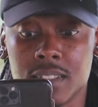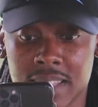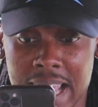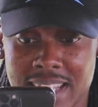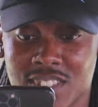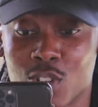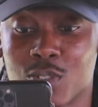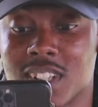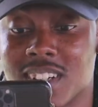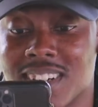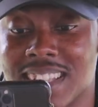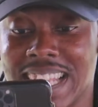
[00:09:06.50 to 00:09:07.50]
Next on
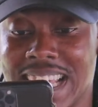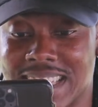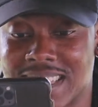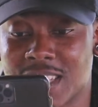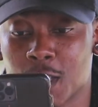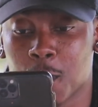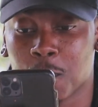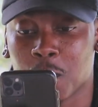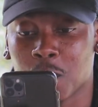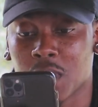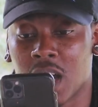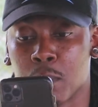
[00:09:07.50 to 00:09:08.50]
the list,
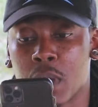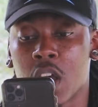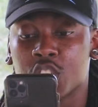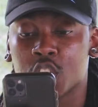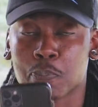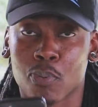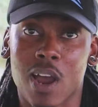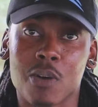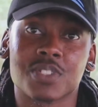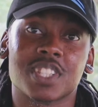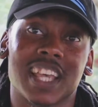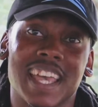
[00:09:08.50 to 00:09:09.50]

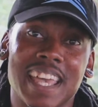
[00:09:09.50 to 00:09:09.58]
sprouts